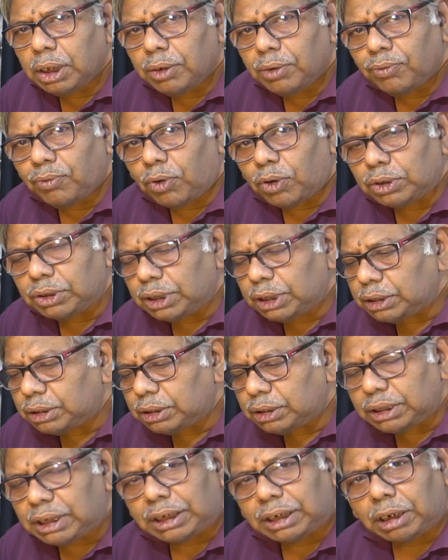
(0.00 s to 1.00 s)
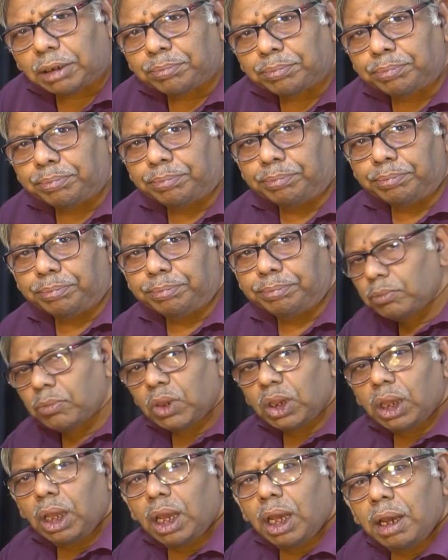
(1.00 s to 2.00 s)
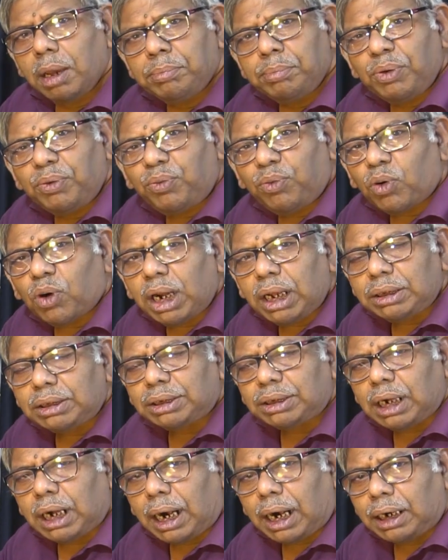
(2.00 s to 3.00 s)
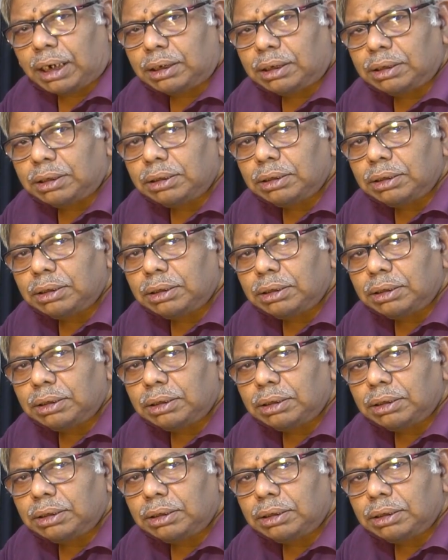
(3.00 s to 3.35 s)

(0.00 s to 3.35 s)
for this setup. Before I start,